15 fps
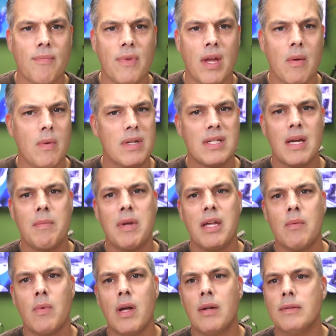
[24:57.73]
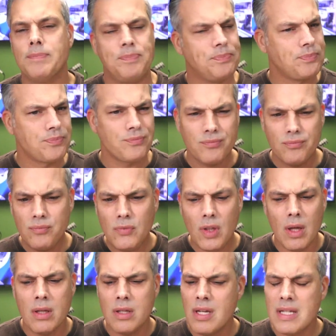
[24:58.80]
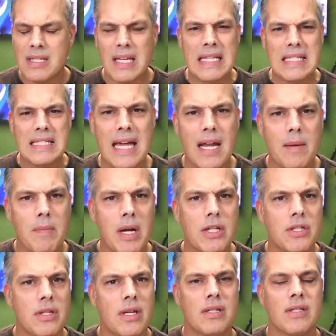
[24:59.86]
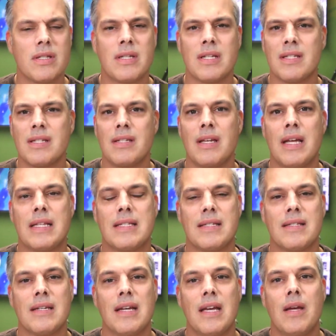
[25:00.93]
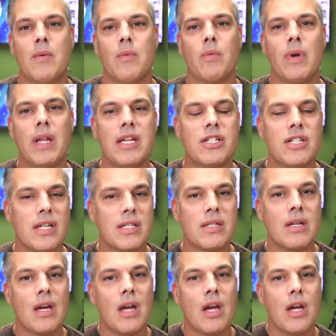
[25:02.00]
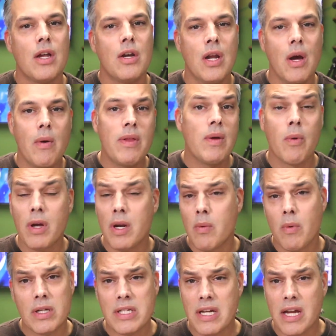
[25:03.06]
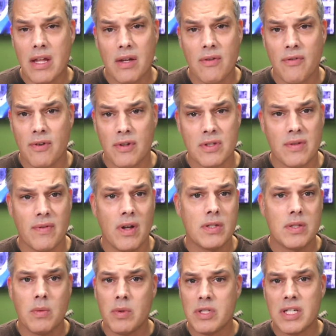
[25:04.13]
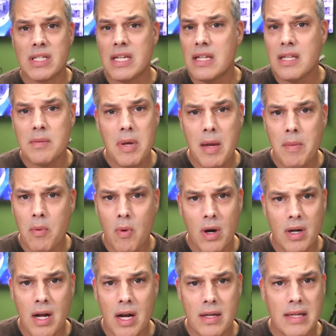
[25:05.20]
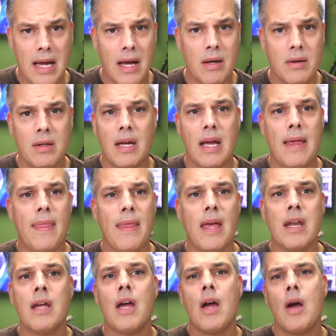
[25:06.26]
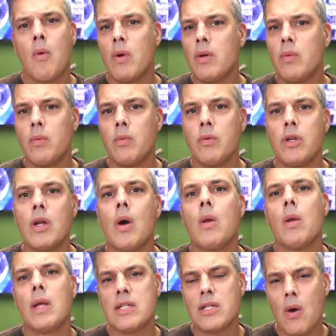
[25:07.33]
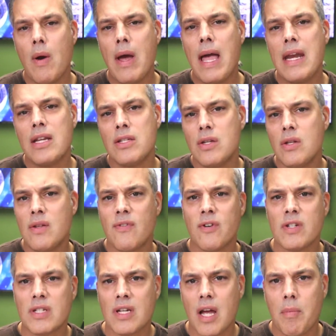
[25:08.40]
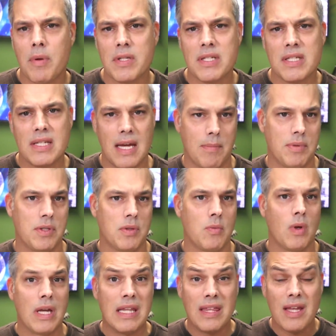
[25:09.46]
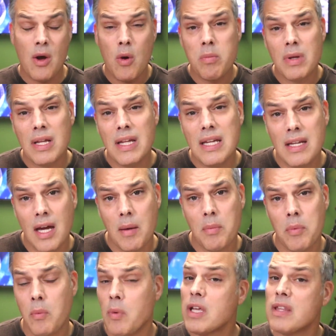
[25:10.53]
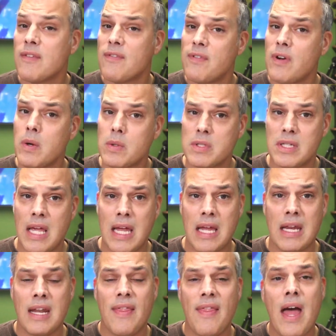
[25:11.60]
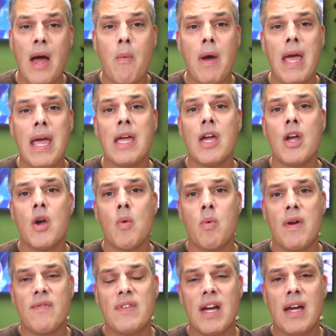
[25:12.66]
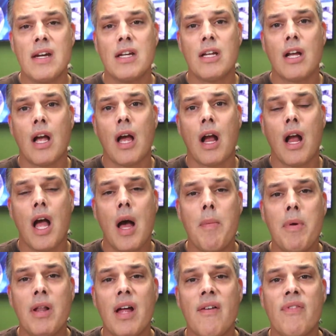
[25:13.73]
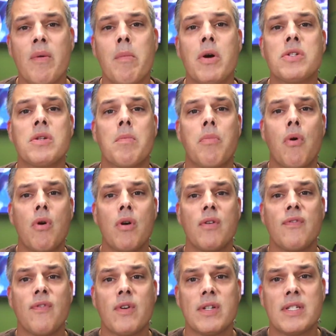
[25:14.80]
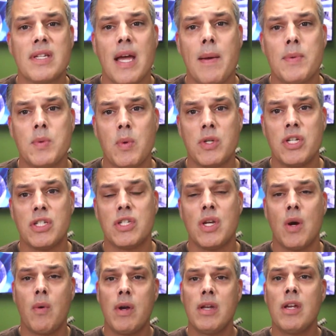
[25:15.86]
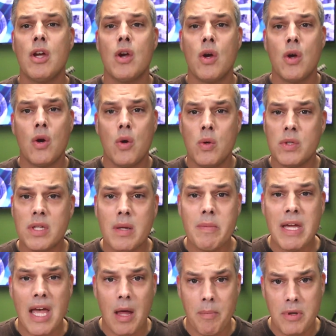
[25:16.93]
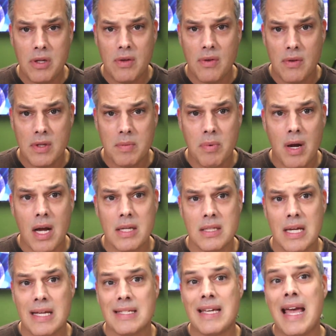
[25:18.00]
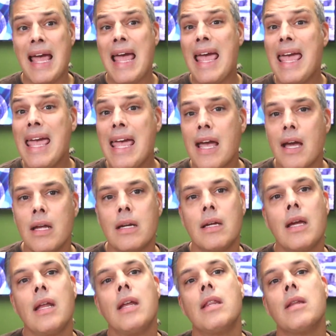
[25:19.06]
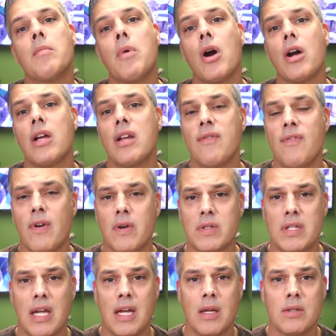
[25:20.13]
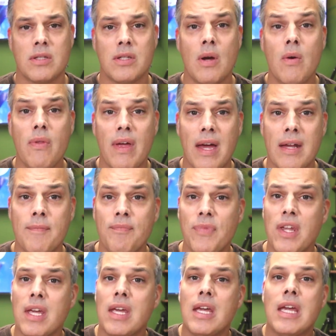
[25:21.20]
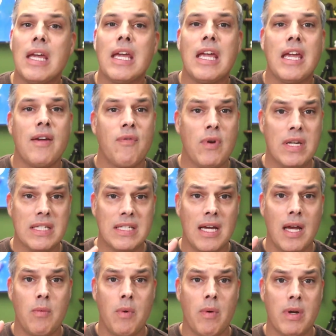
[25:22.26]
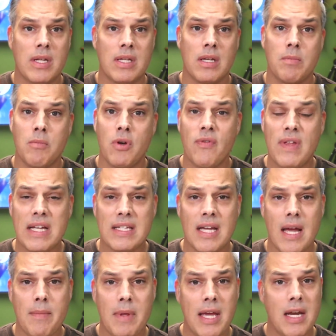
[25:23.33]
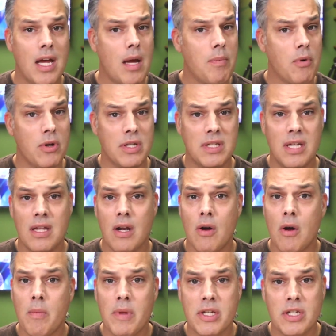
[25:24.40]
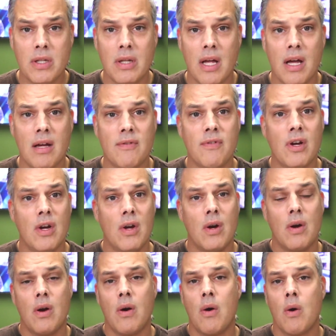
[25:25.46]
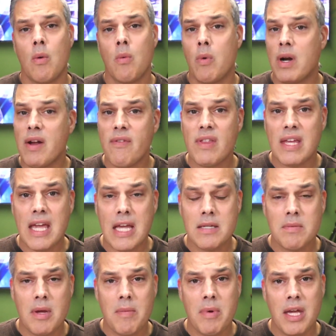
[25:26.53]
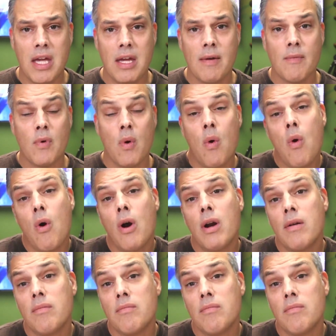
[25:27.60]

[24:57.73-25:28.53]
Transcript: And what does that mean? Well, it's a much. It's really just knowing that we're going to work together, first of all. So we'll just get this paperwork knocked out, and then, well, let's go ahead and do the first couple steps. We'll get the home cleaned up and we'll get the photos taken, and that way we've done a couple of the most important first steps, which is knowing who's going to be helping you through this process and getting the marketing photos taken, so that if we decide we want to move that timeline up, or you see that home that you love, or whatever the case may be, or